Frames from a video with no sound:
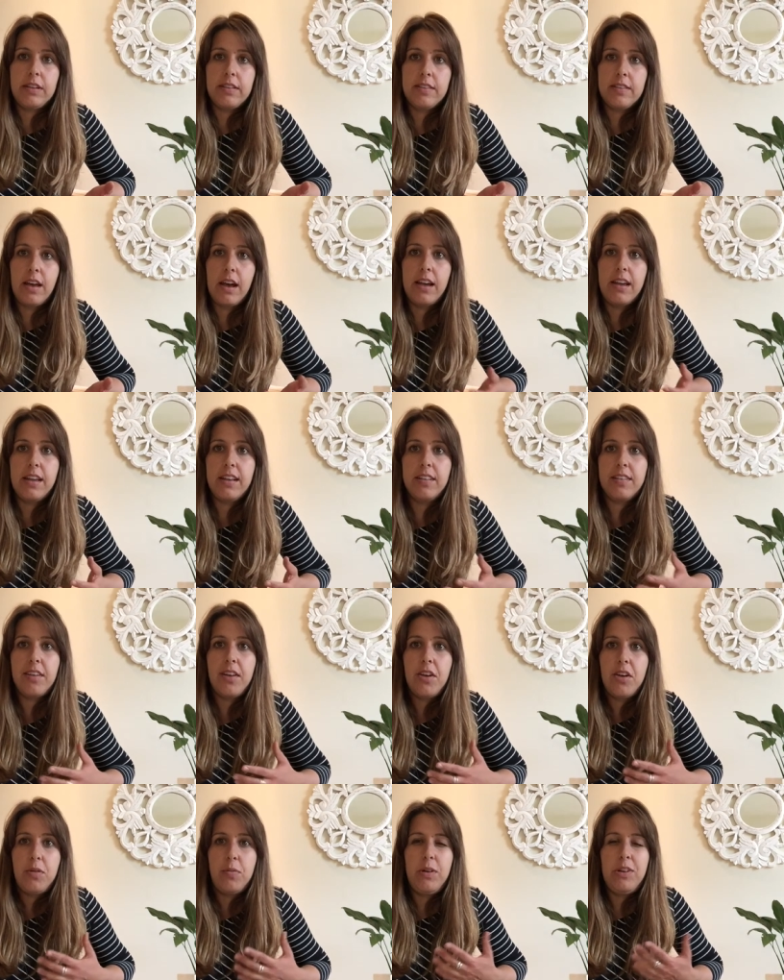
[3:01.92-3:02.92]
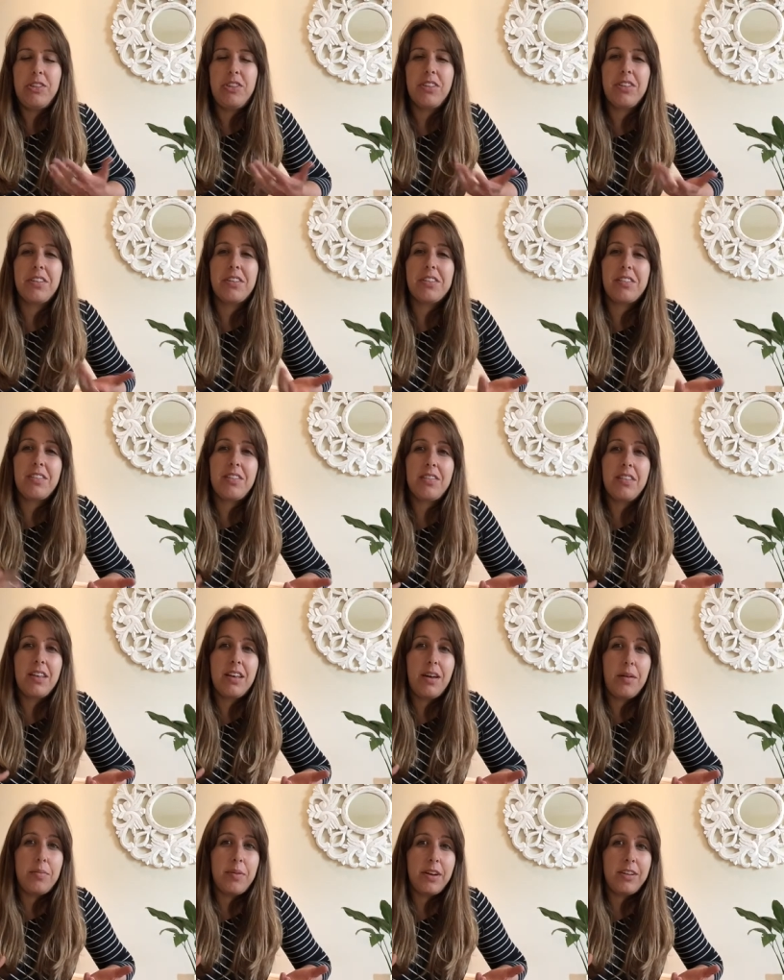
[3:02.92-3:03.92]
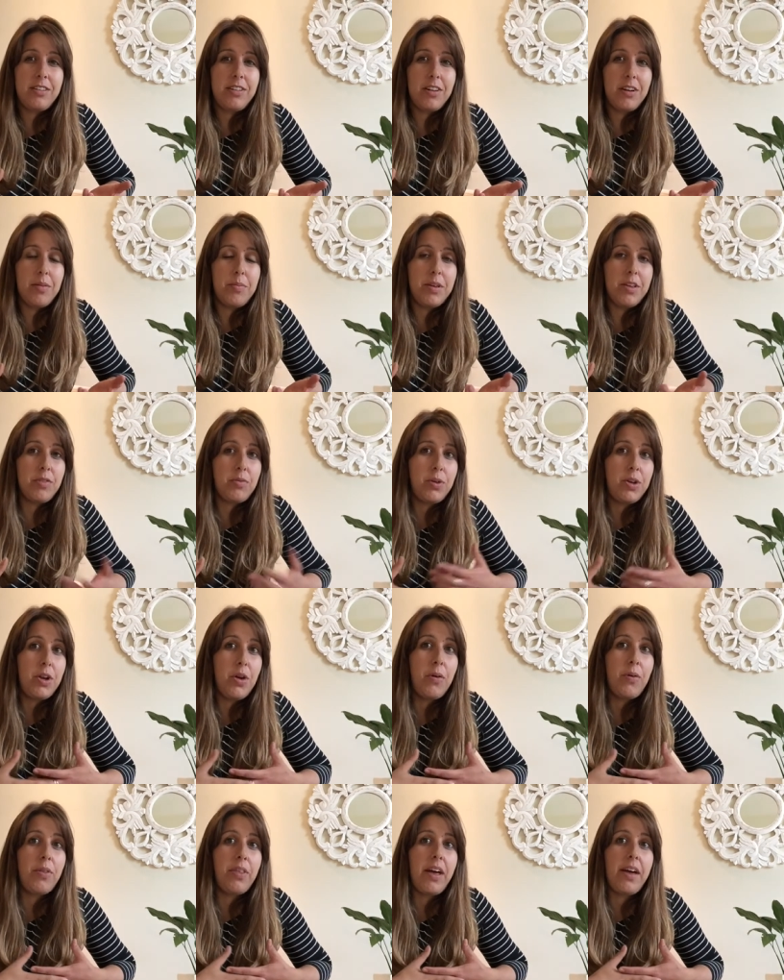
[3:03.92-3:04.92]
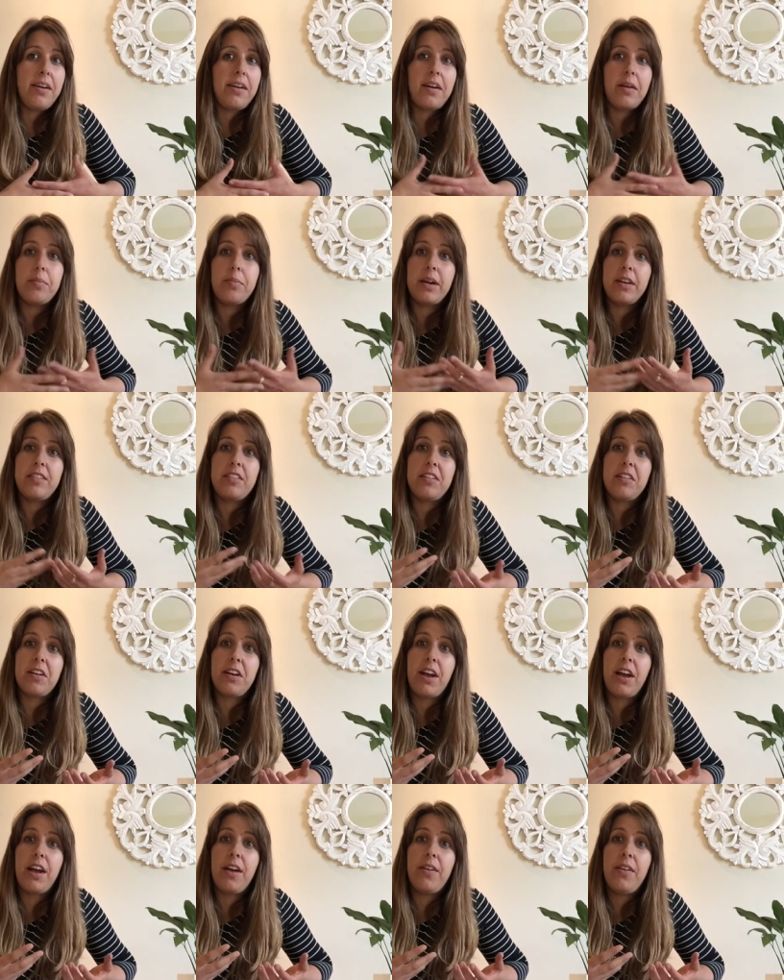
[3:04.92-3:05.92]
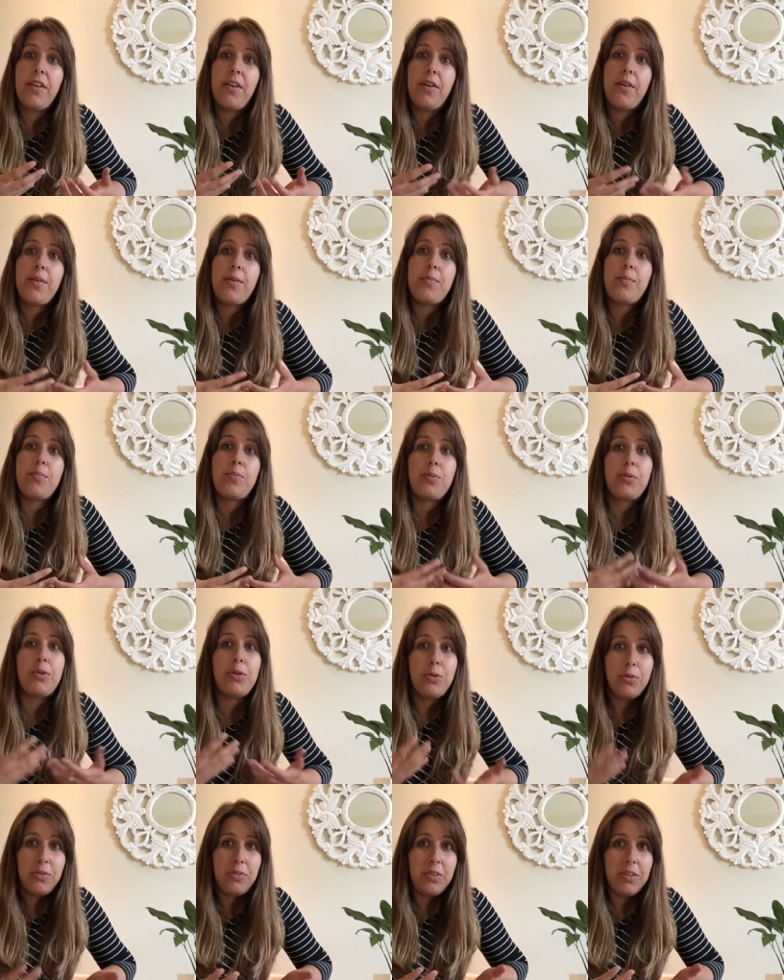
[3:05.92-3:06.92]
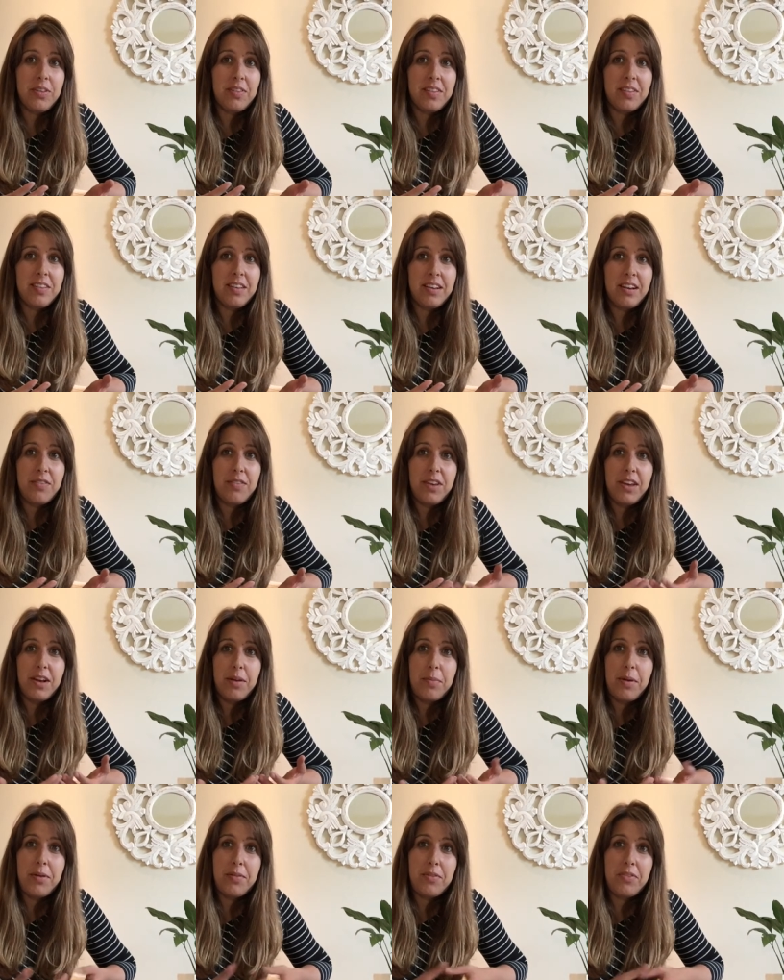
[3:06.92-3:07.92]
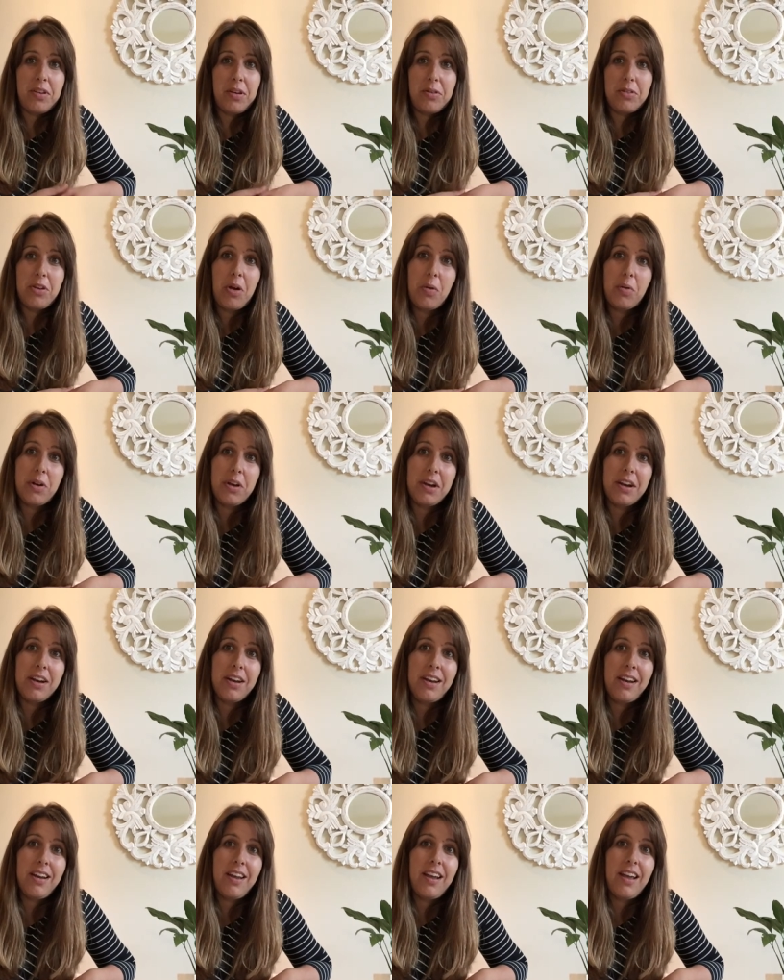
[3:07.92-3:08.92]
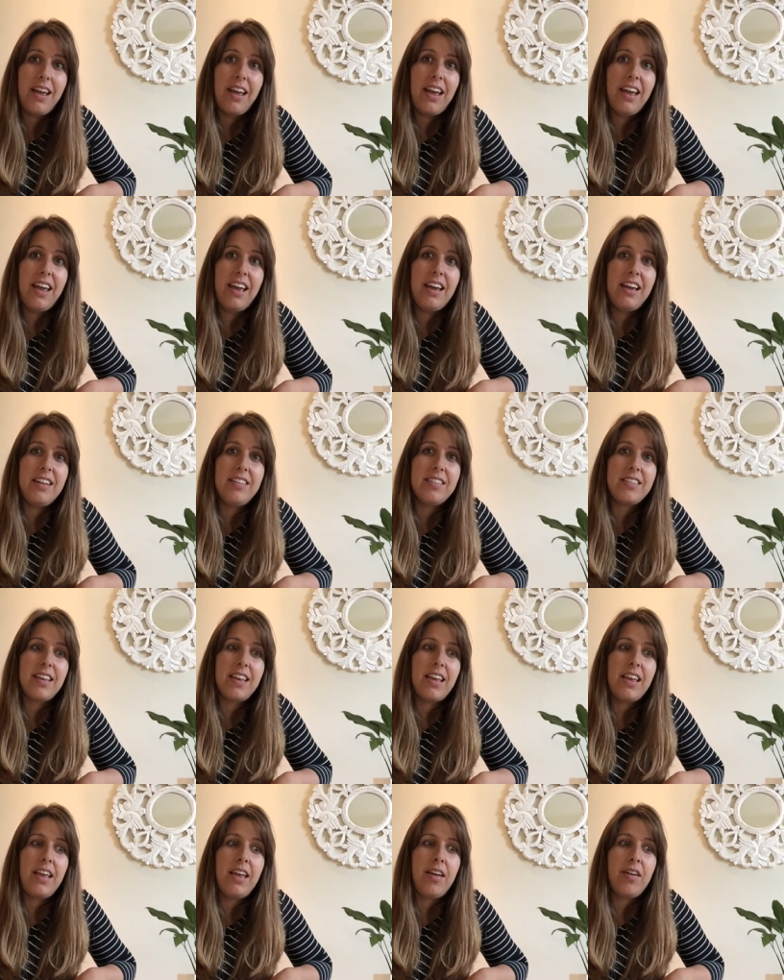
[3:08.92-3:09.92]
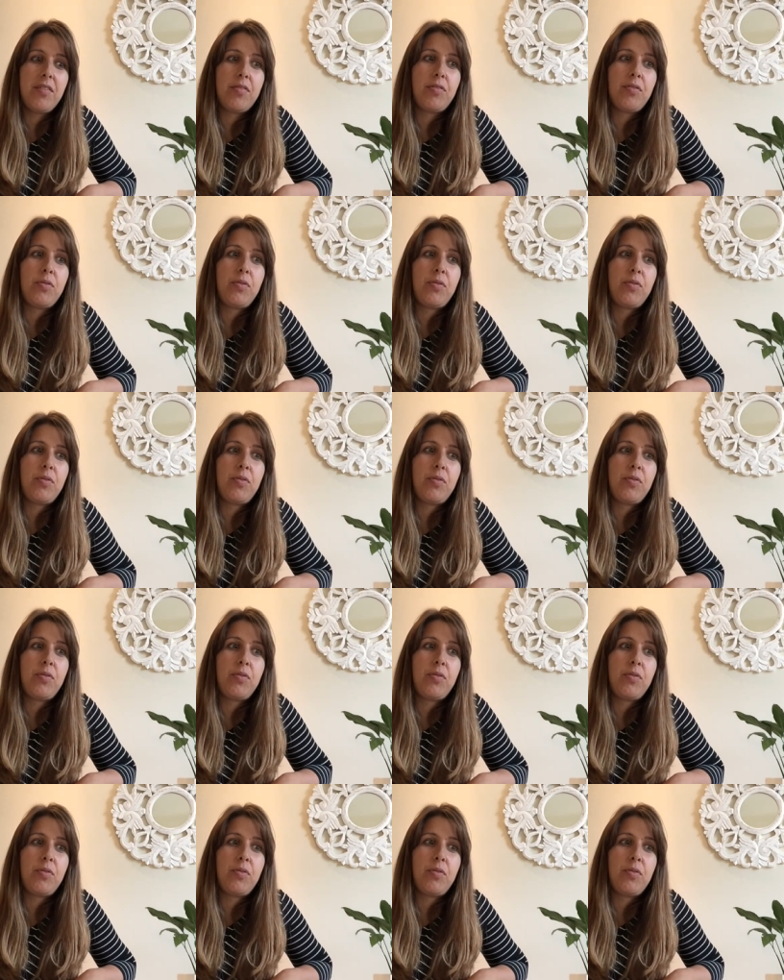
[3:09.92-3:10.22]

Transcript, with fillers: in science, we should look to the gut bacteria, because we know that gut bacteria produces a significant amount of serotonin. And if